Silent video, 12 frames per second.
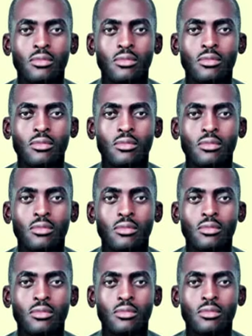
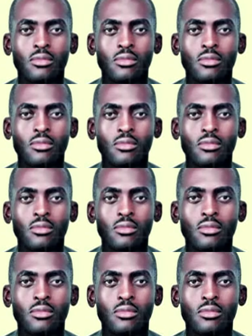
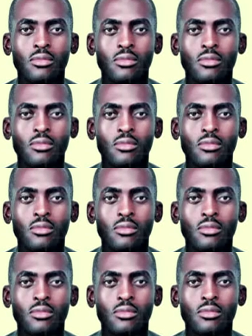
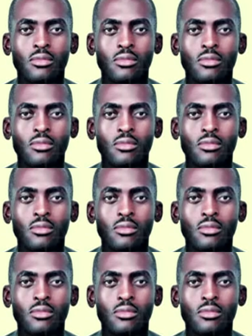(silent)